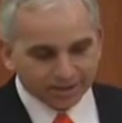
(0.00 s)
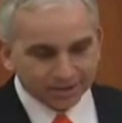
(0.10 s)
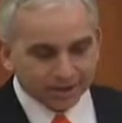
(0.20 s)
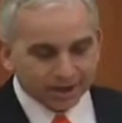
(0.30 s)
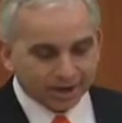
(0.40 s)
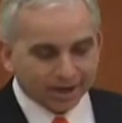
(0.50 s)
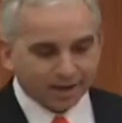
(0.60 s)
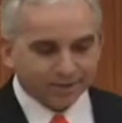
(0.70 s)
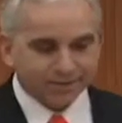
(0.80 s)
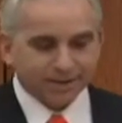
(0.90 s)
you know,
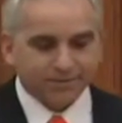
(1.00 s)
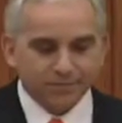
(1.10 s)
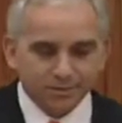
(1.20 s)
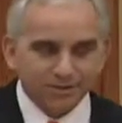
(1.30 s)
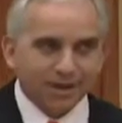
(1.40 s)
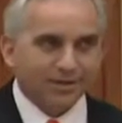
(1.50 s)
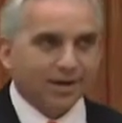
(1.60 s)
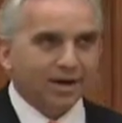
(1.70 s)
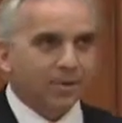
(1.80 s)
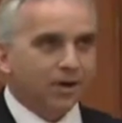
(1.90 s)
I just have to first say that
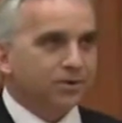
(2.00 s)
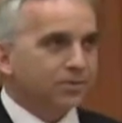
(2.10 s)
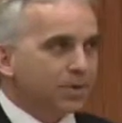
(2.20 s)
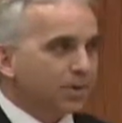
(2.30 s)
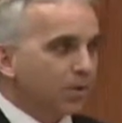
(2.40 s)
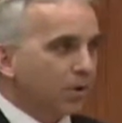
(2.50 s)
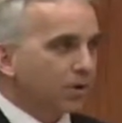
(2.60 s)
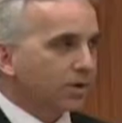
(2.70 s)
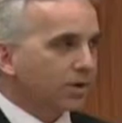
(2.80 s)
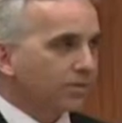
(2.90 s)
I'm honored to be a
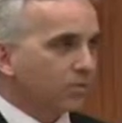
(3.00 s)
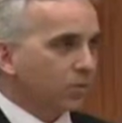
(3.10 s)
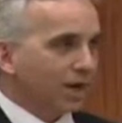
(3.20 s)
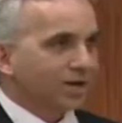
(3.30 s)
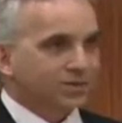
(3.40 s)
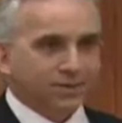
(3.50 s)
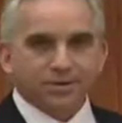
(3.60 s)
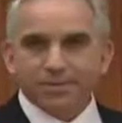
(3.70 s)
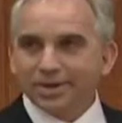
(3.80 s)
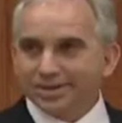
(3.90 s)
part of what I
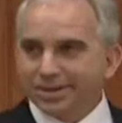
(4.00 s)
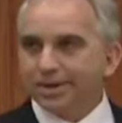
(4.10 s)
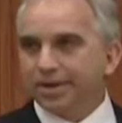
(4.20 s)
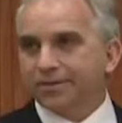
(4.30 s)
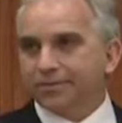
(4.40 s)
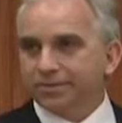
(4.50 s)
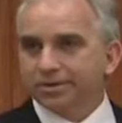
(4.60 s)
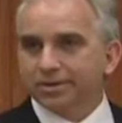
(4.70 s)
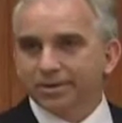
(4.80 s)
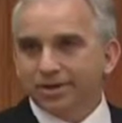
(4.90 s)
consider to be a team effort,
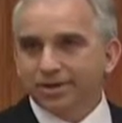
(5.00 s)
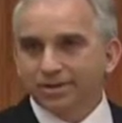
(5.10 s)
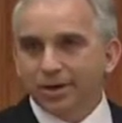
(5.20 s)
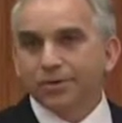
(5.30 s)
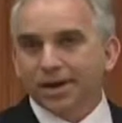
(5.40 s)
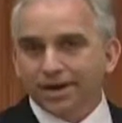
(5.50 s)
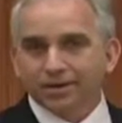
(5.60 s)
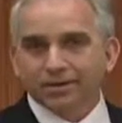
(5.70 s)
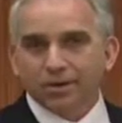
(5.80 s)
no doubt.